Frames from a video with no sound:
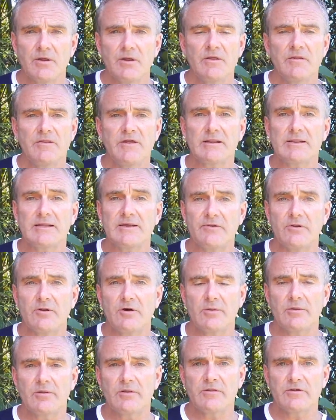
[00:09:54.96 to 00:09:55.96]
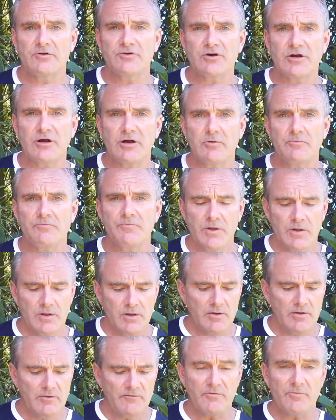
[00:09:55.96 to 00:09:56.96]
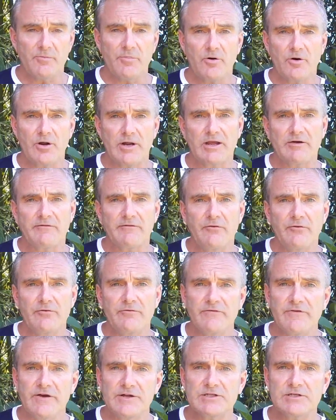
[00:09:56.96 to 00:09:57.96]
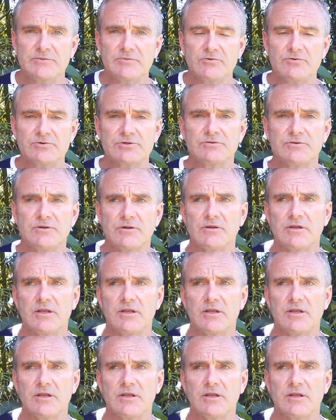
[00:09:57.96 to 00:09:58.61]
that live along the trail, from buying our fruit and vegetables